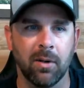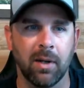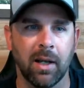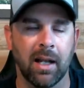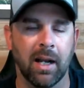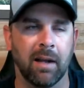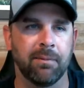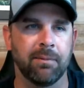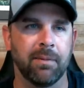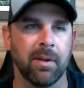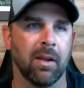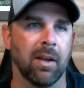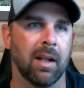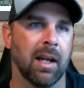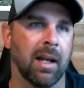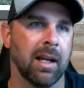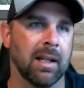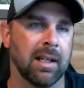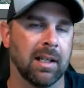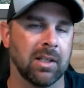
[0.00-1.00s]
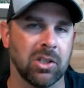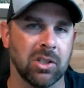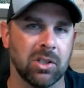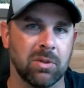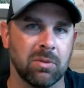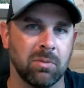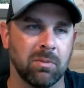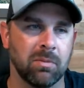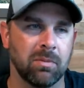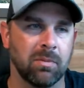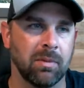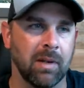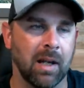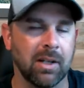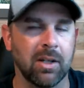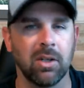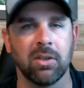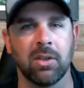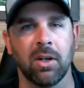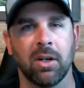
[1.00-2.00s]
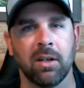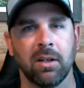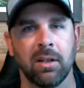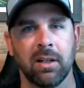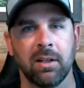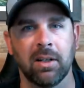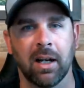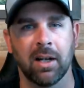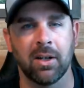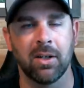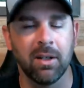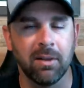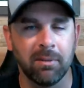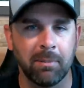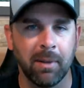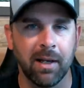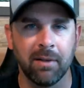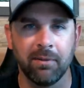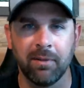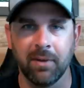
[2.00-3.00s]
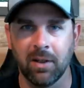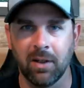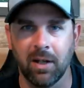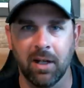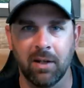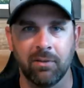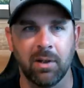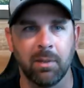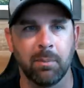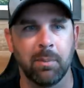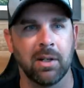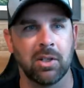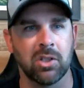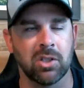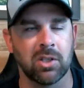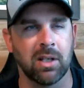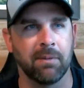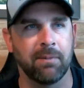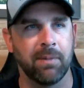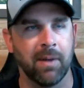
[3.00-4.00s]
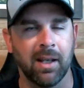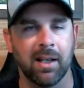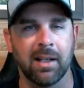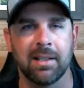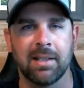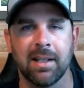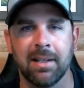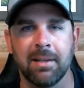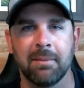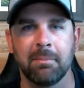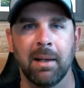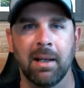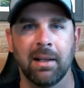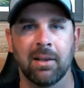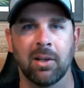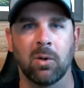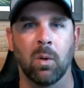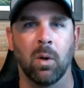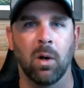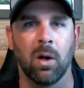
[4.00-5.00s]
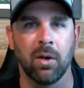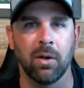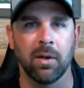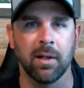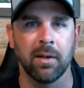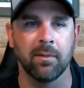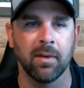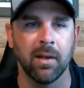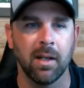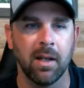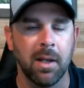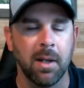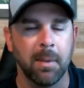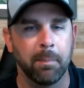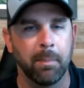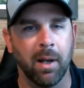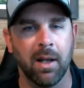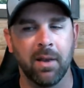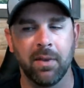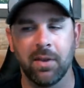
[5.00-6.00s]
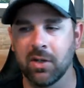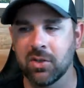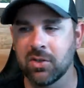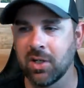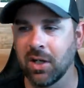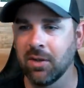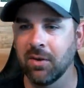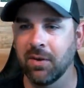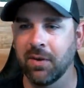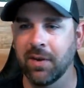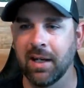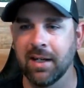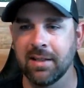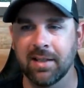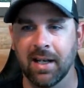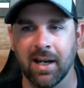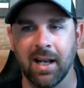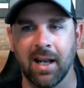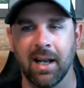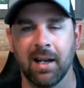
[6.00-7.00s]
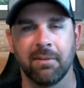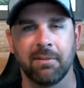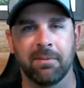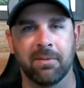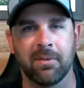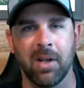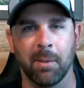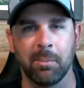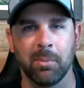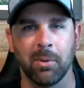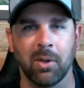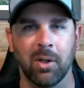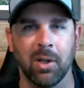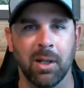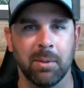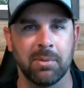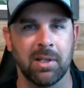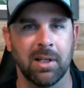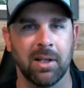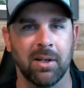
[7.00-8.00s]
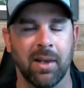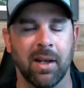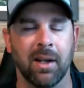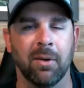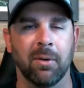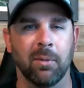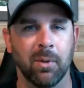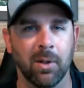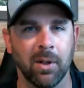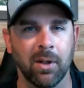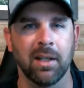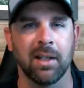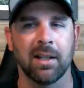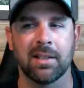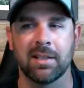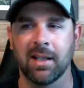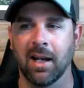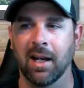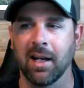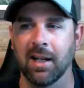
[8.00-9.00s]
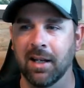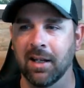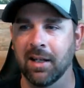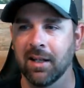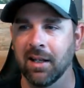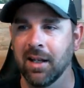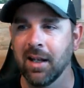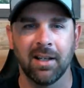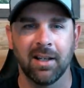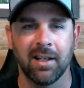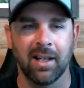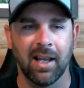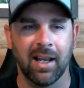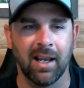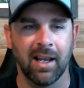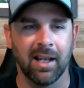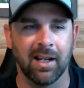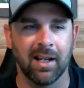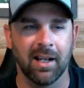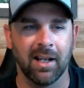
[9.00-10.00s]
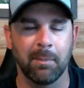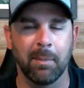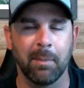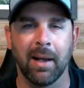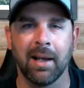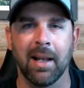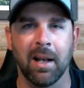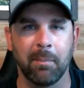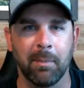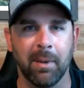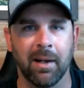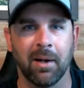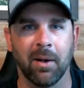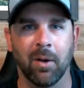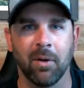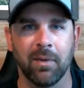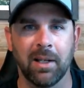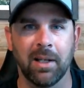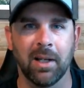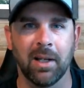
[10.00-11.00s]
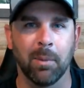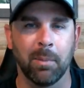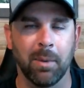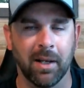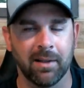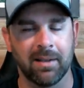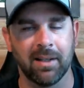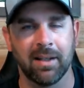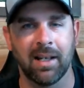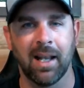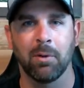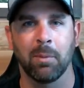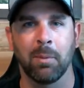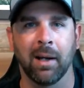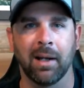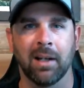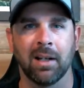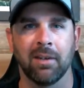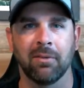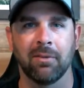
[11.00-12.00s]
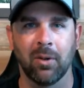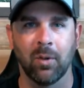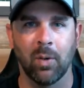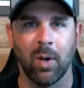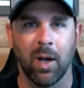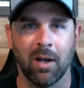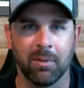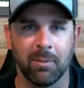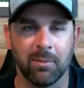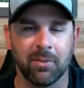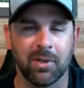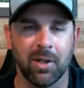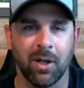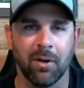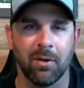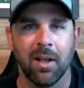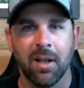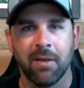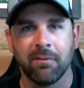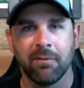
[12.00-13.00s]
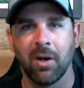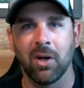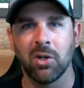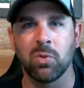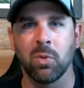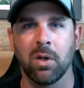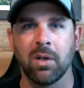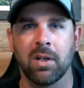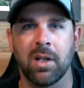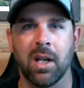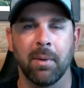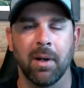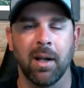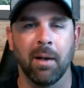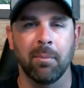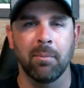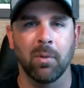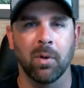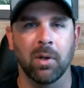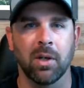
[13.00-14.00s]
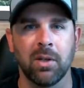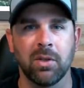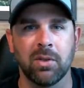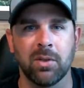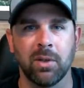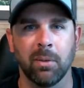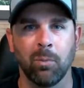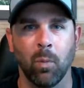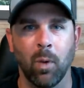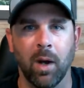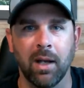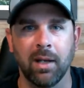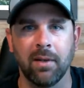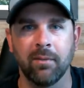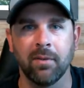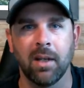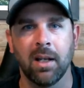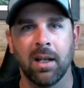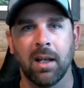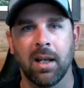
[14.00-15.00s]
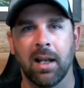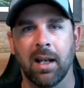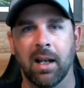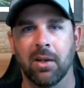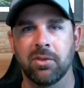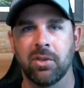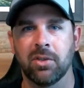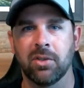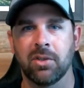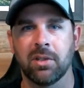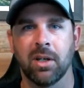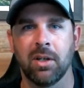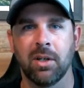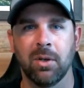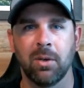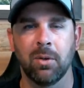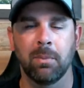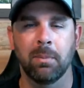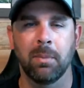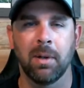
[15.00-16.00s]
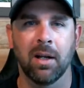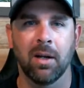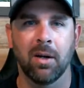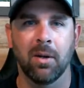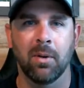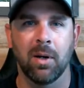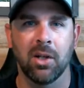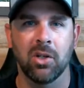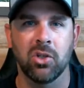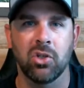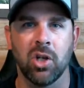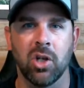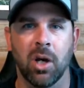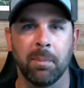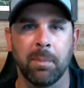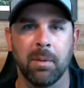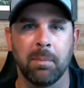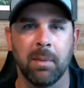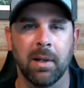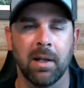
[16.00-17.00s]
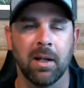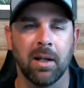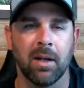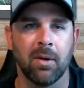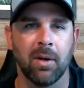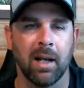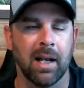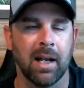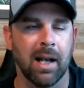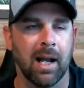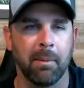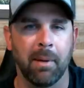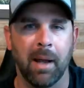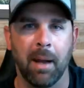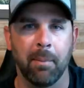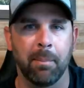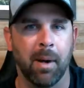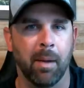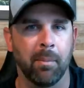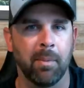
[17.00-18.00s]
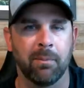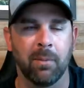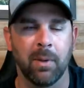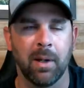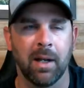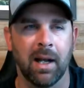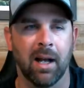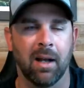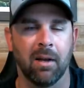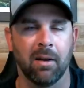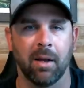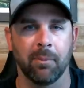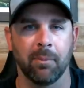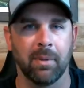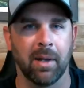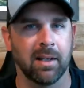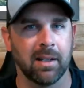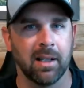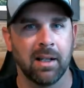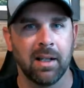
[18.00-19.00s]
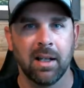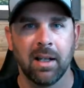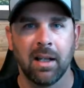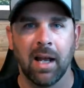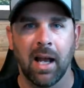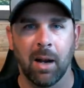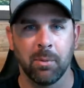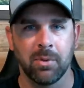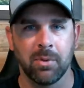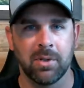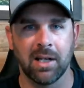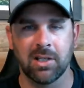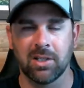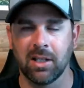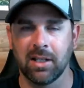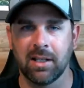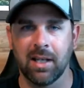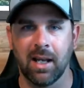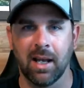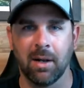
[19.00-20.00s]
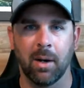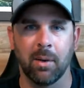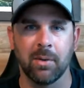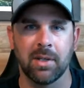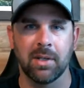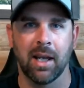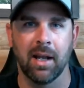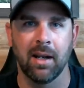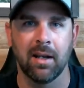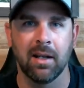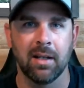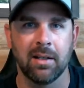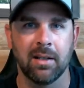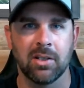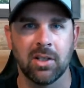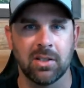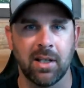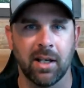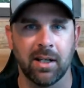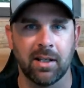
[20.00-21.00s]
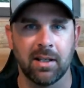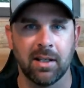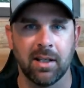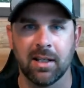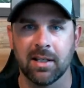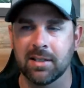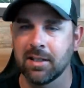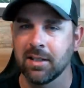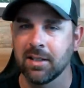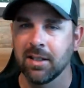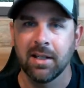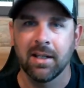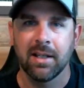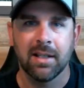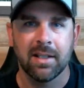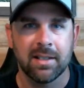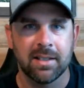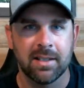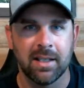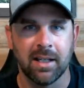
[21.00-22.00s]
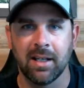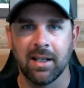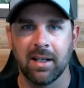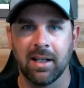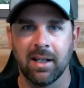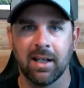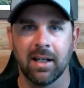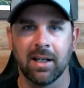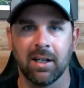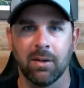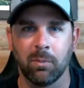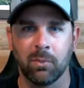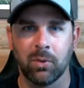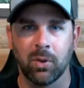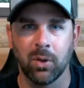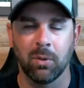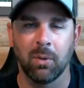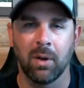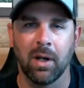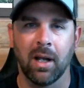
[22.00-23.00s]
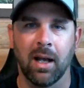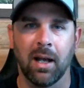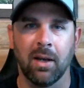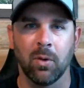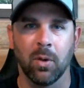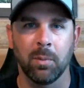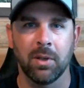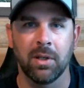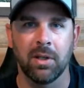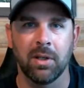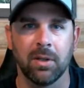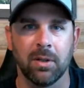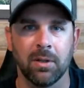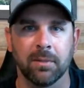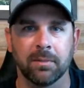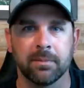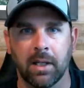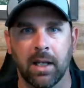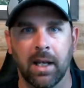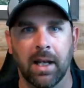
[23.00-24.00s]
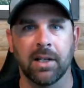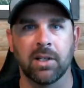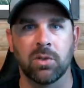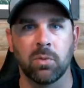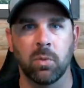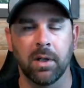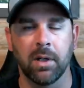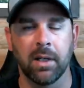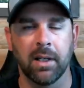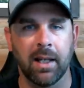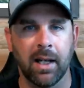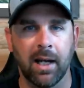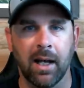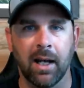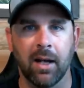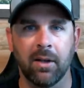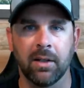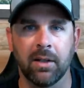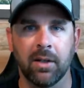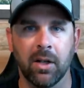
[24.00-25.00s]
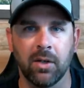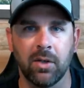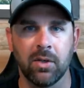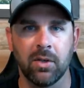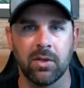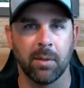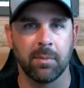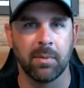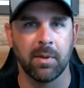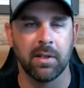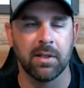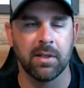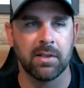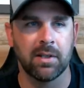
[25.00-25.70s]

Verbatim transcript: And I felt like it just, I couldn't turn it into, I could have made a video out of it, but it just, I felt like it didn't meet the quality. But there's certain things, I got a couple clips here that are really exciting. And uh, I might not have made a whole video, but today we're making a video out of them. So first one coming up, we're going to do some wading. And I was using a new minnow, a jumping minnow. And I, I probably went out, I'm like, I was actually a day where I was editing just like this, sitting in here, doing what I normally do. And I just wanted to get out and go do something.